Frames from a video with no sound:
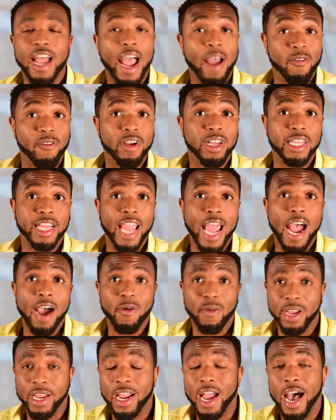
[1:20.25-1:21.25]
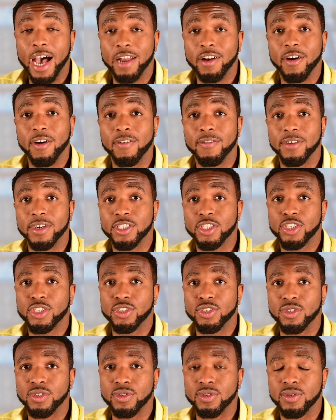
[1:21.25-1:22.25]
really how we got over
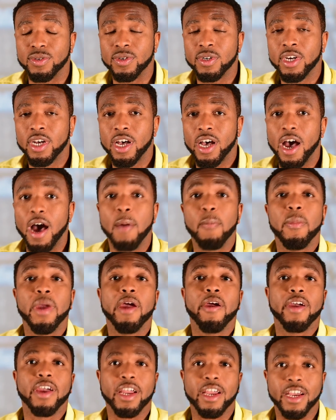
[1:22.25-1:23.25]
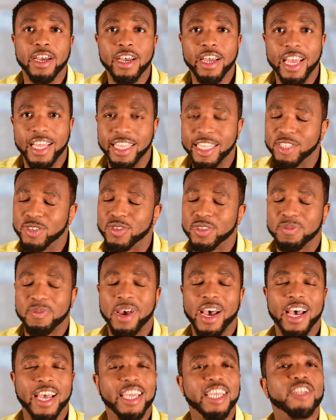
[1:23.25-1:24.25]
to America, and this was
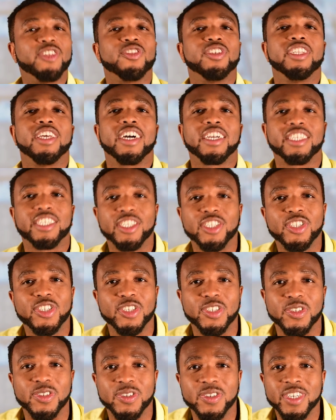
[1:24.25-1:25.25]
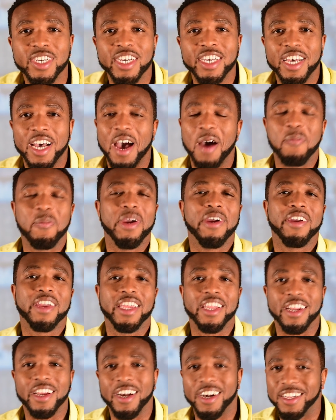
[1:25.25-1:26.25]
my introduction to
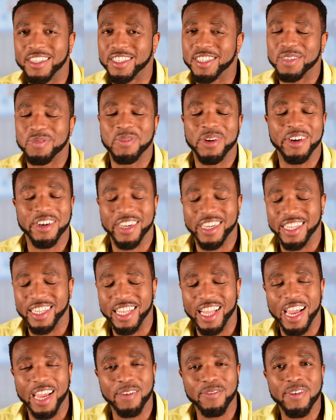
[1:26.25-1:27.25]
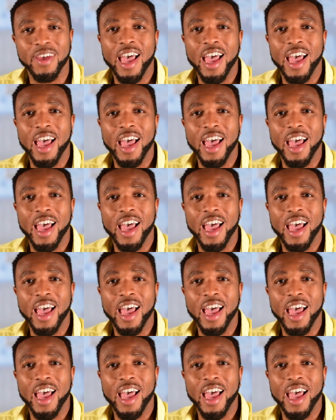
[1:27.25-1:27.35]
American culture, American life.